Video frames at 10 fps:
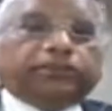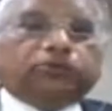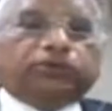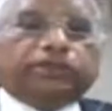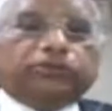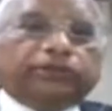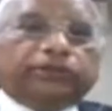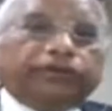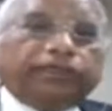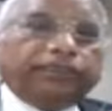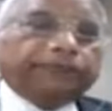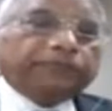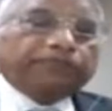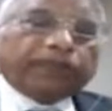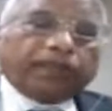is going to suffer is
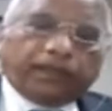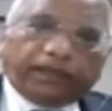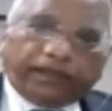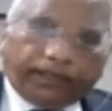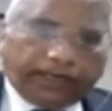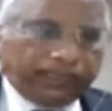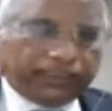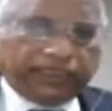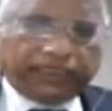airlines